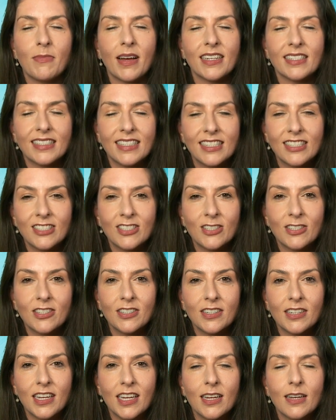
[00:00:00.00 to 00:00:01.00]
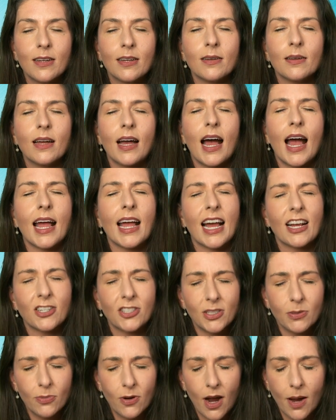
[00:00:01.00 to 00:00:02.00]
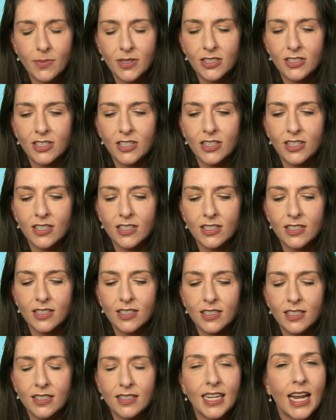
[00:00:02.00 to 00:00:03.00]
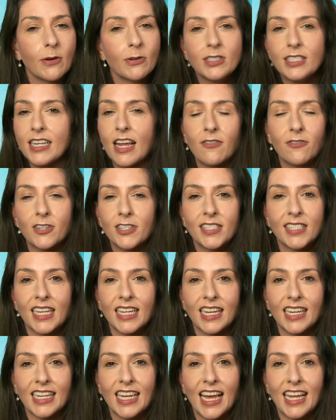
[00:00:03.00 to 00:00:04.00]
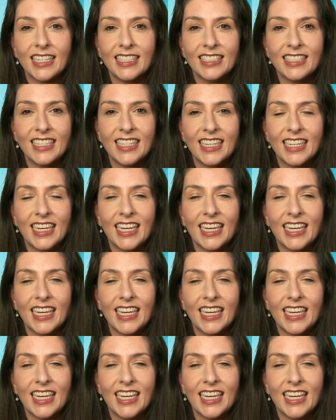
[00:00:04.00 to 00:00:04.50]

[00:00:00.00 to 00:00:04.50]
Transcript: My sister, I actually promised her that I would never sing again.